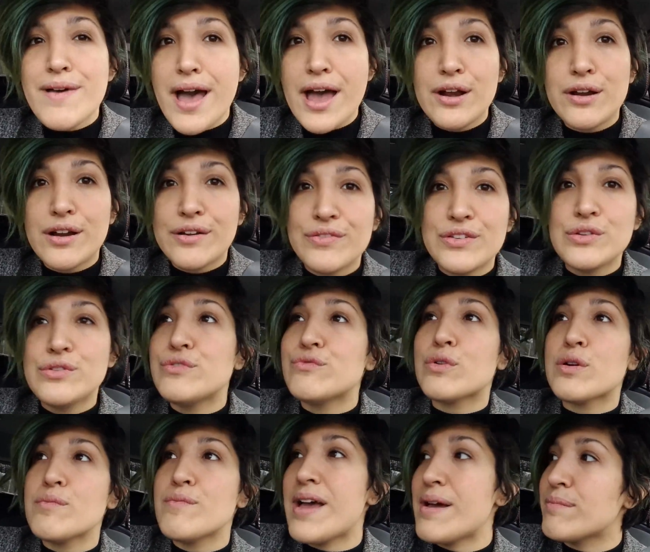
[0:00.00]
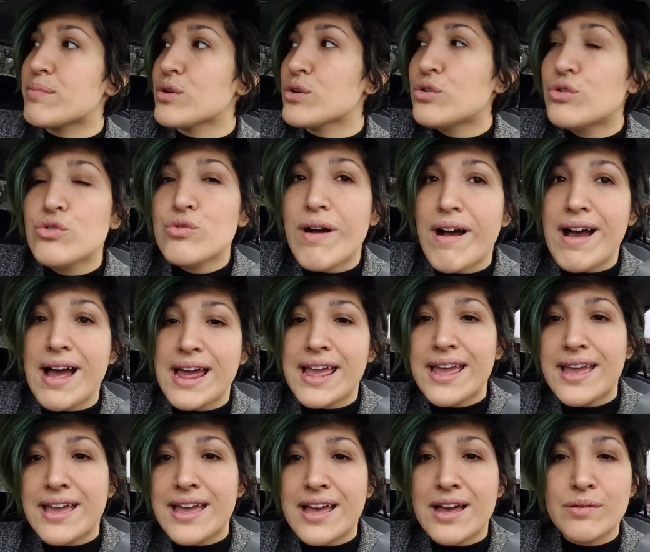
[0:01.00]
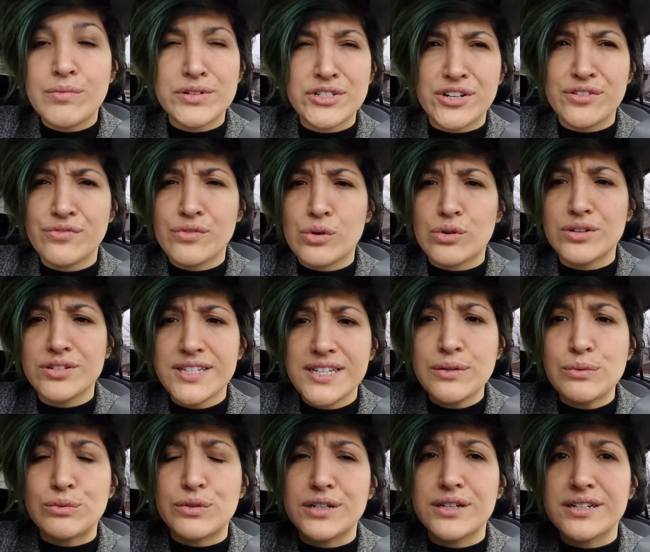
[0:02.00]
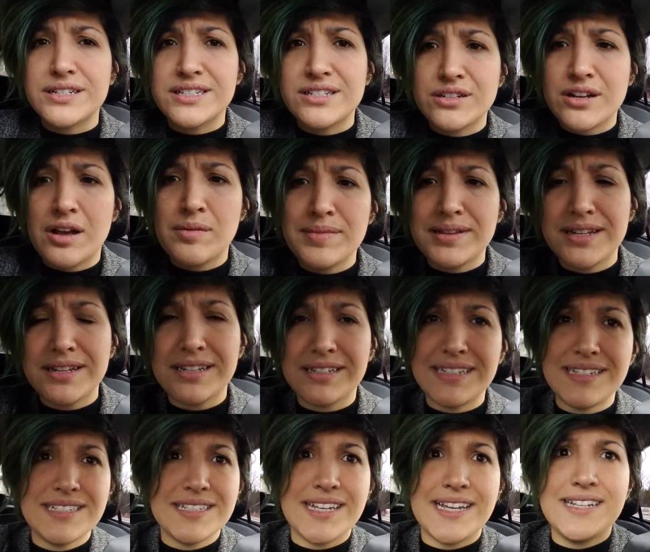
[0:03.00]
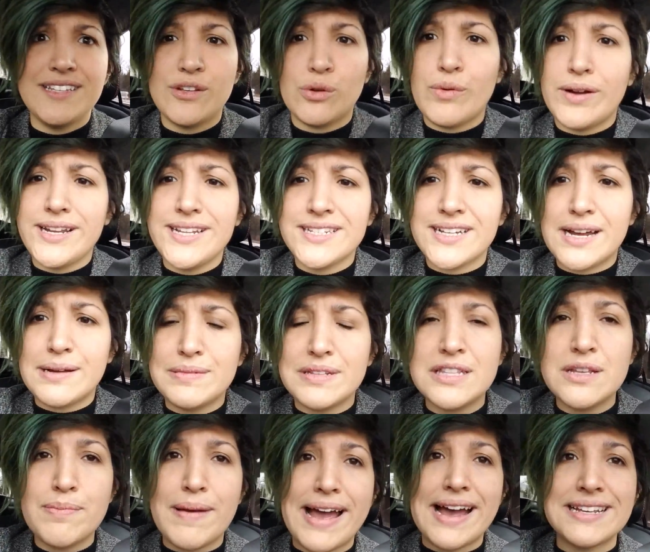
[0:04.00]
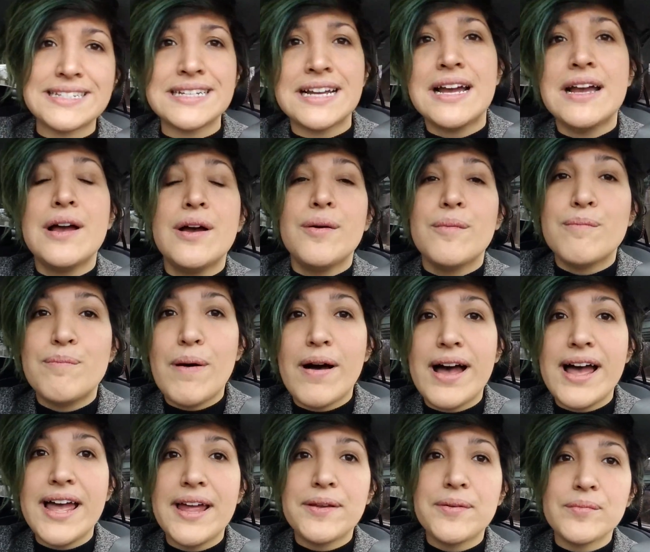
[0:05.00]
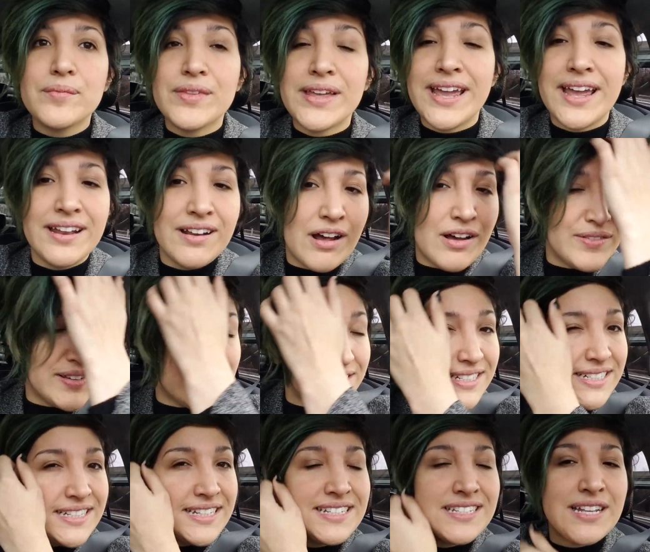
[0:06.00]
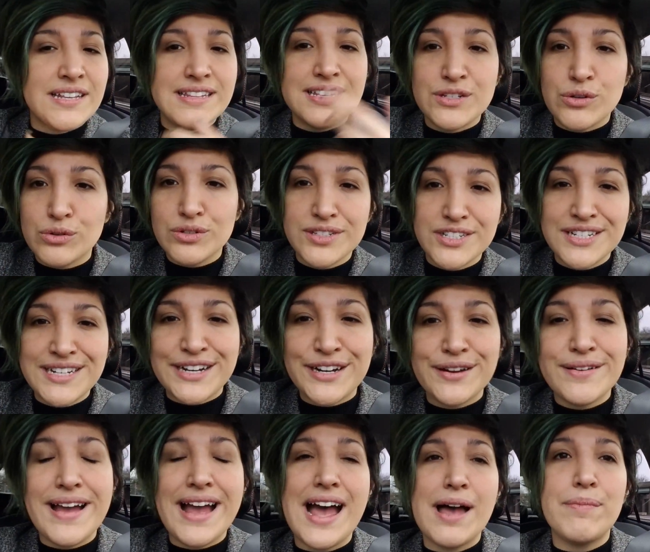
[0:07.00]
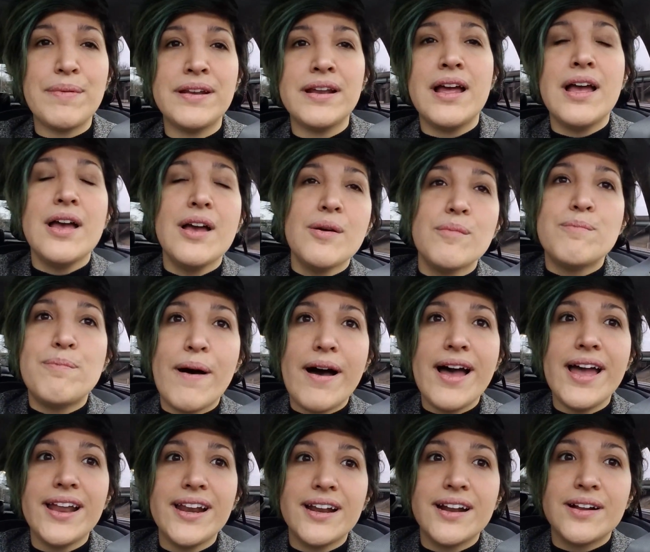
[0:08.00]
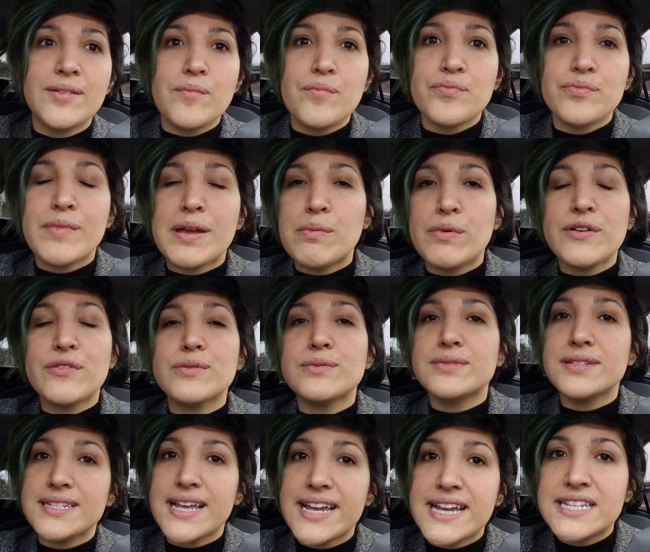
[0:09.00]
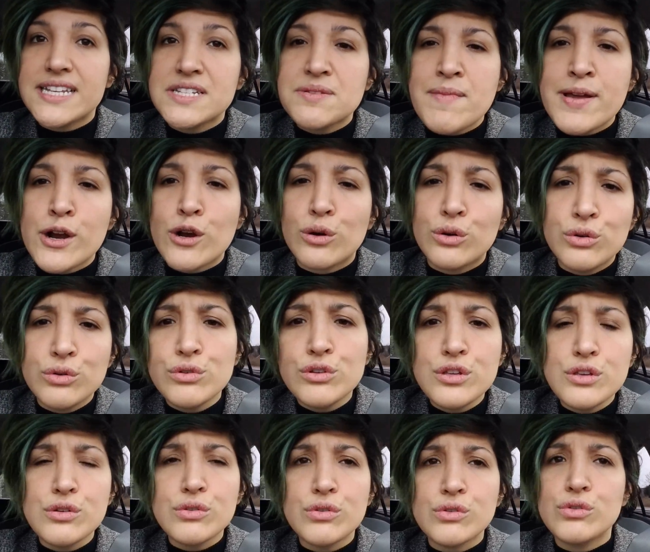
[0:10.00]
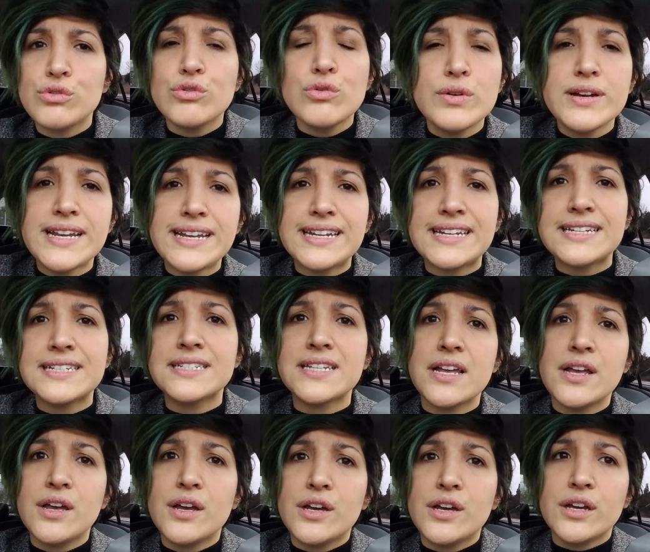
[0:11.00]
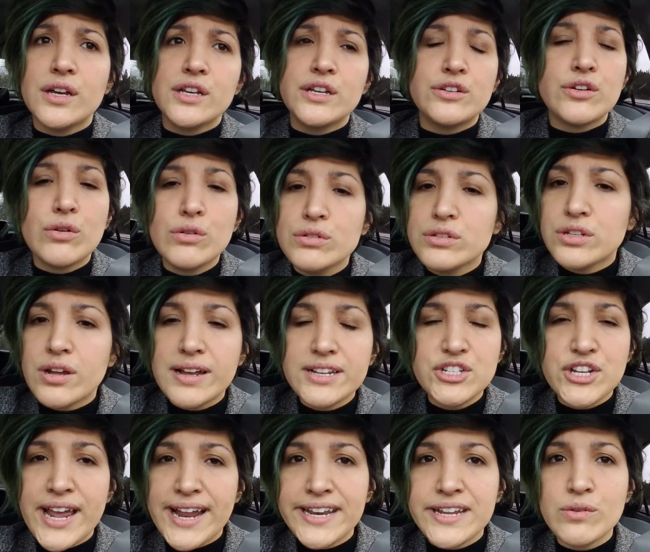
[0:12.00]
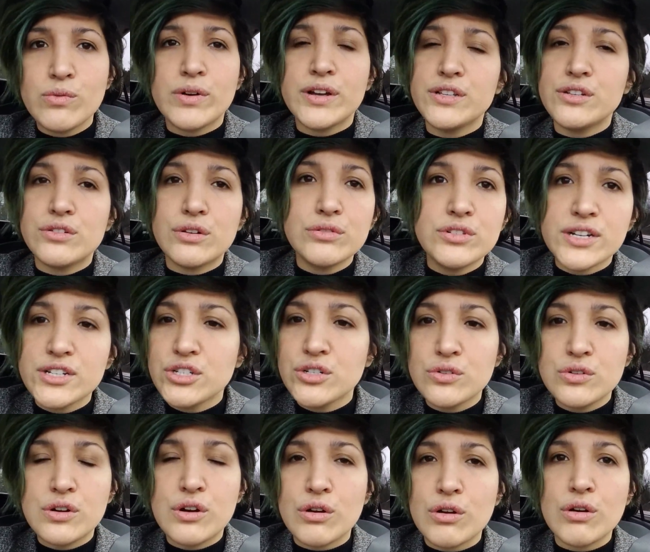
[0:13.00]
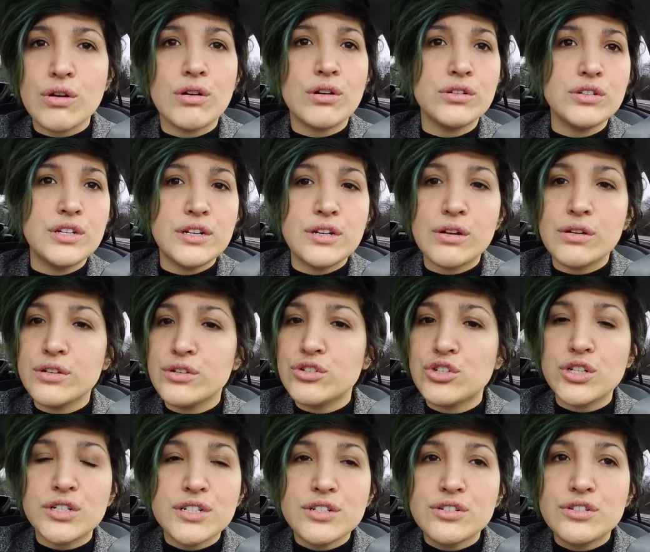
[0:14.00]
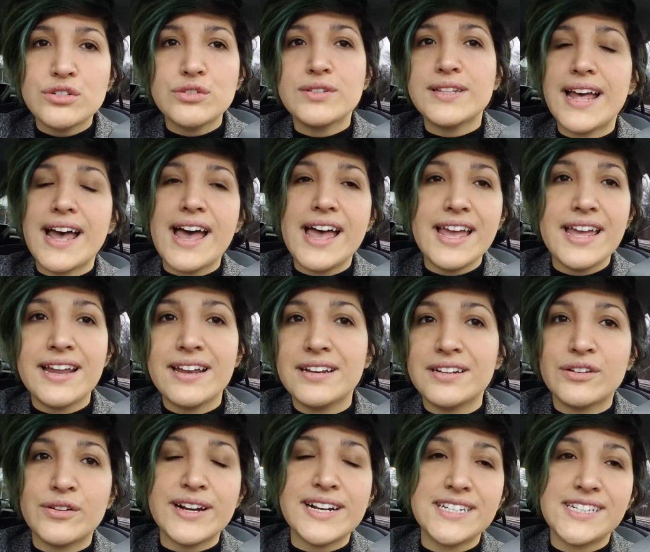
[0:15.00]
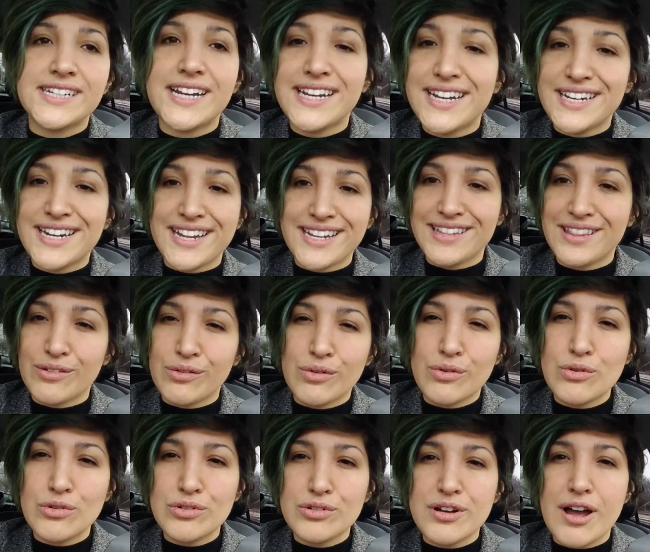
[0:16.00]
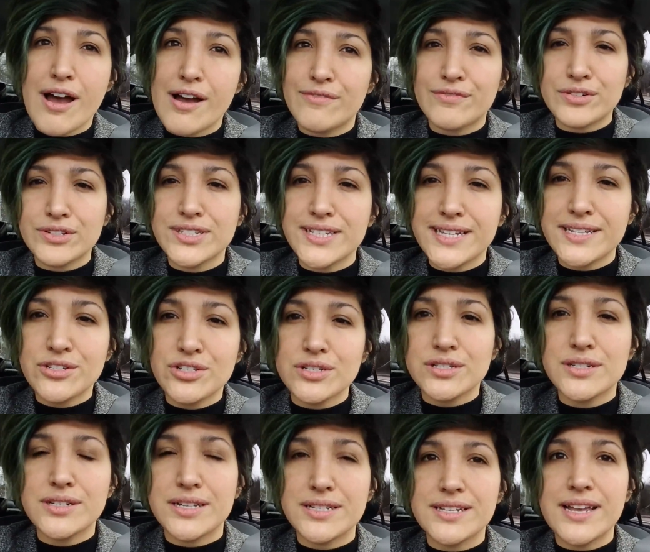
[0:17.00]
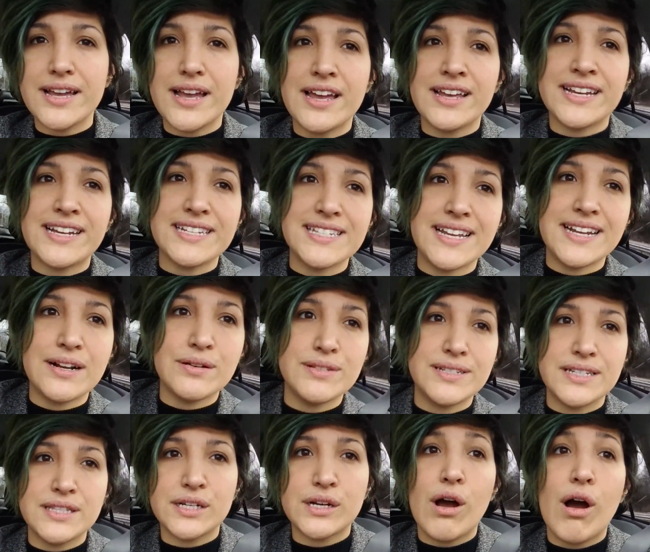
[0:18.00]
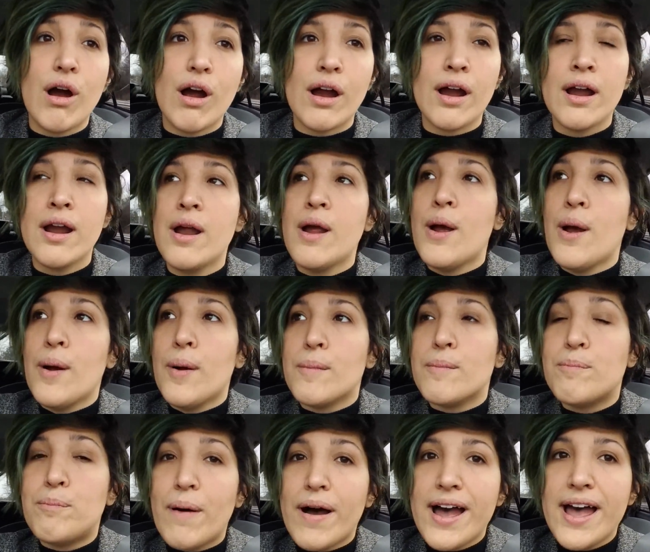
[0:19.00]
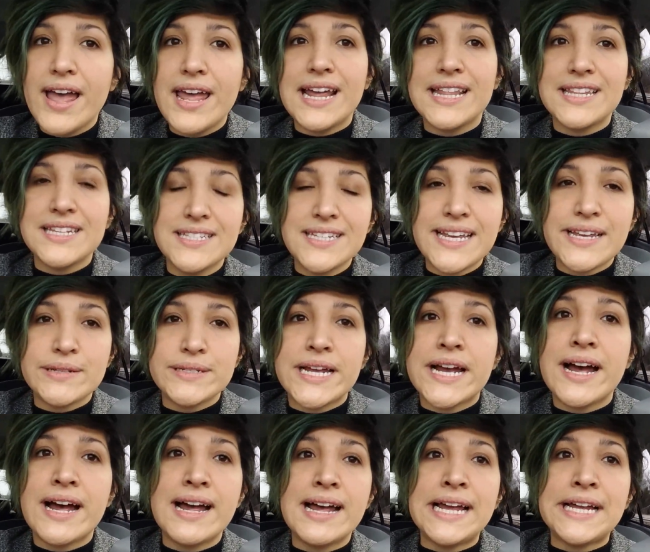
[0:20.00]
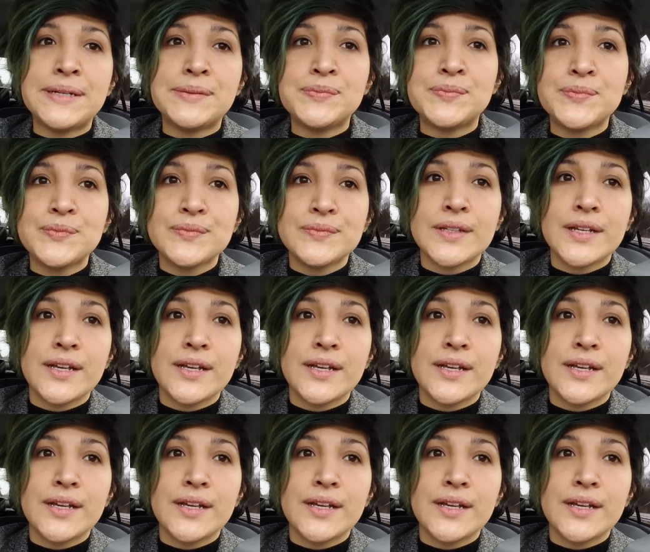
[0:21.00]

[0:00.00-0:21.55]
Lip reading: matter if you remember who I am, which of course he would, because he saw me at least like 20 times in the past. But, and obviously this whole scenario happened. But my boyfriend was like, it doesn't matter who it is. You don't touch anyone. You don't touch a girl. You shouldn't do that. And granted, I didn't get the whole conversation because, like I said, I was in the car. But at the same time,